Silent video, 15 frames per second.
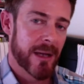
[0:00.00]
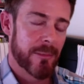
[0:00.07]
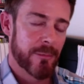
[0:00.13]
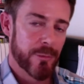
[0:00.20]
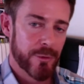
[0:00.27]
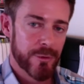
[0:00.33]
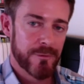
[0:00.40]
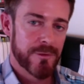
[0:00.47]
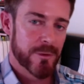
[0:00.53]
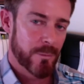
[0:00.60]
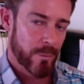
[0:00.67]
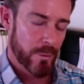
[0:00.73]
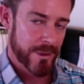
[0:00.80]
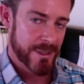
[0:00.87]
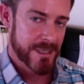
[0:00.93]
move
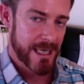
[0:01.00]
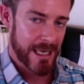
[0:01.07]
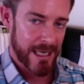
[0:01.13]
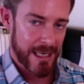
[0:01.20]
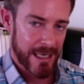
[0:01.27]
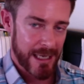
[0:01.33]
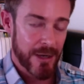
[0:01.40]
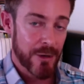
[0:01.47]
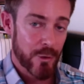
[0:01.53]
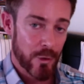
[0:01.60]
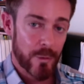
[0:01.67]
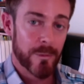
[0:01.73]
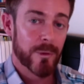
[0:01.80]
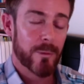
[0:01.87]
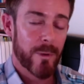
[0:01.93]
towards a
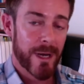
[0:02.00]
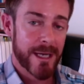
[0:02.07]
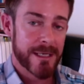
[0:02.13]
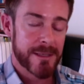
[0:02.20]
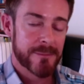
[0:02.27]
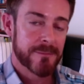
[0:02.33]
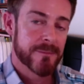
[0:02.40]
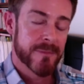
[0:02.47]
normal weight.